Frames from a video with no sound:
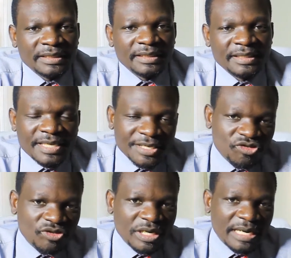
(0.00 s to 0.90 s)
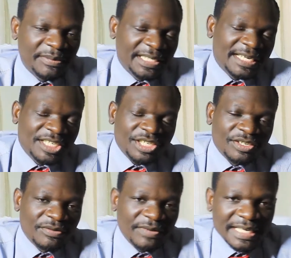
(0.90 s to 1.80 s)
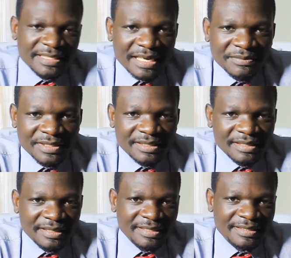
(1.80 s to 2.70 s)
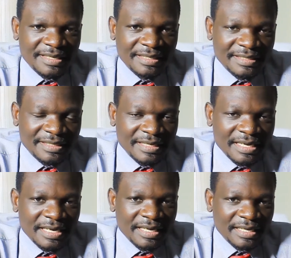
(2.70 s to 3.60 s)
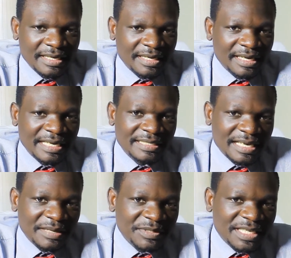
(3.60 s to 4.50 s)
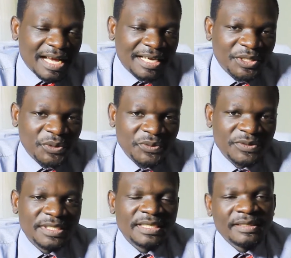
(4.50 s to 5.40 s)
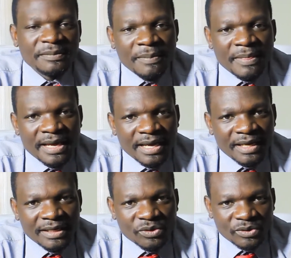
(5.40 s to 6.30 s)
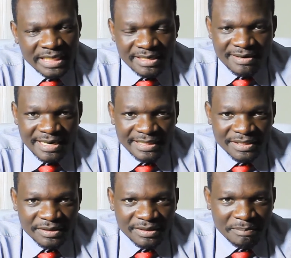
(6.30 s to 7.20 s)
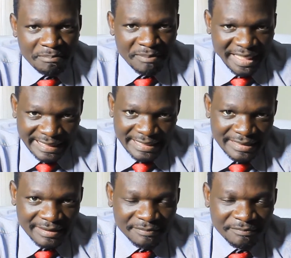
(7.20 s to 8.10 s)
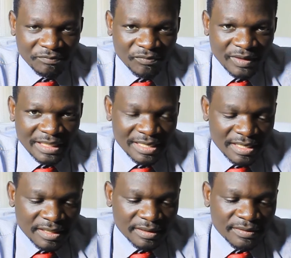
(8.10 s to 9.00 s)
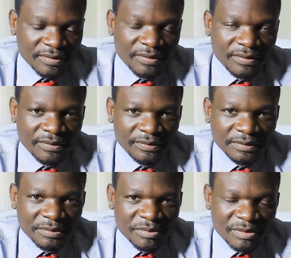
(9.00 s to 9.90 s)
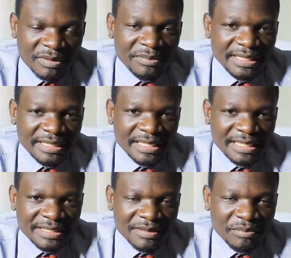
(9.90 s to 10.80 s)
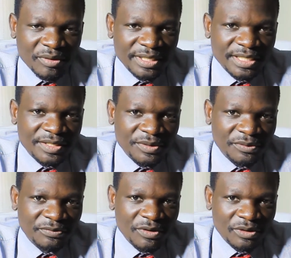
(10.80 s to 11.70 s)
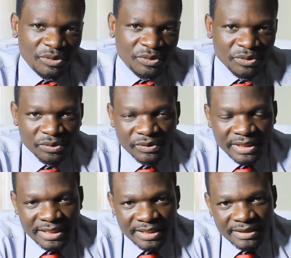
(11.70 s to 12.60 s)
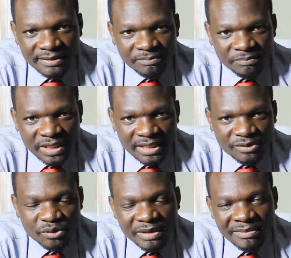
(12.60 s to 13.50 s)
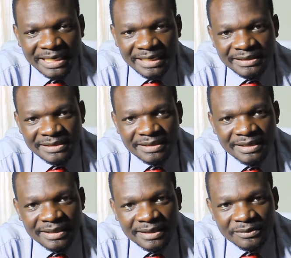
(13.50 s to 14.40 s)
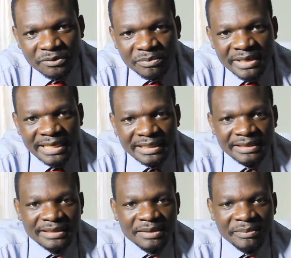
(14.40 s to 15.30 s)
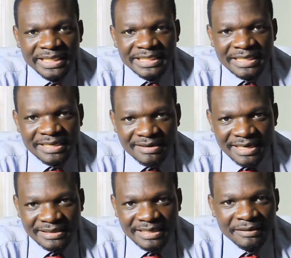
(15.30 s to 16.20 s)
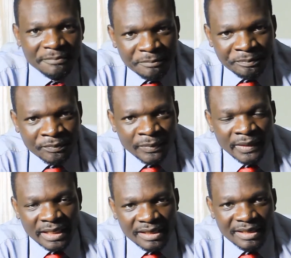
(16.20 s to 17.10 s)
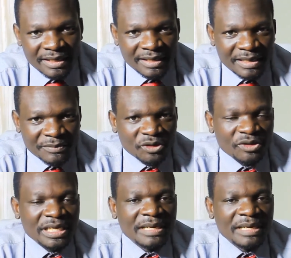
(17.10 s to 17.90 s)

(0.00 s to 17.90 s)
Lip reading: industrial application of enzymes is that enzymes are used to tenderize meat. So probably at some point you've gone to the supermarkets to buy the meat tenderizer. I'm not talking